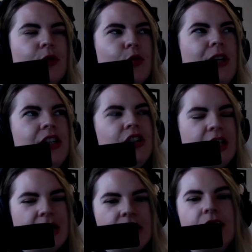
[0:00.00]

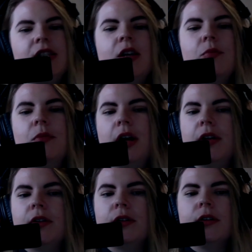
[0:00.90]
reaching into some
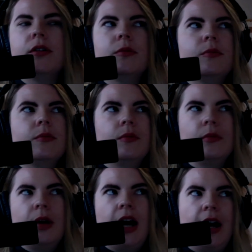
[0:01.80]
other
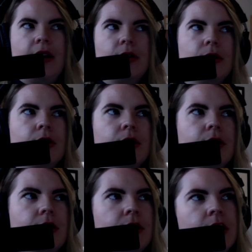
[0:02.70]

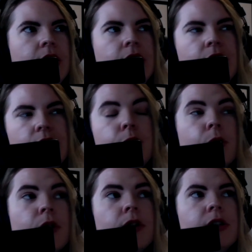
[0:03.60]
higher
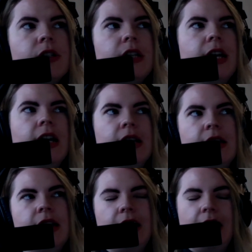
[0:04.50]
source
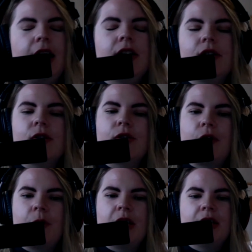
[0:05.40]
and getting answers
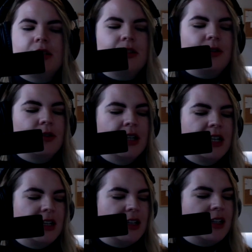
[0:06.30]
from it. And so,
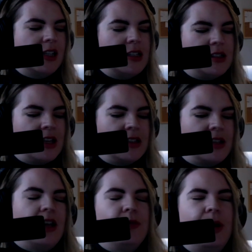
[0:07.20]
at least
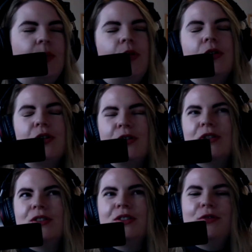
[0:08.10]
that's kind of my
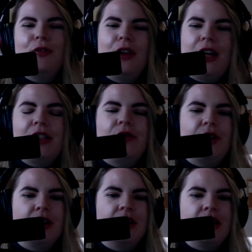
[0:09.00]
personal
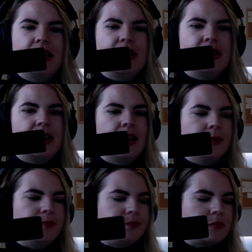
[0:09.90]
philosophy on things is that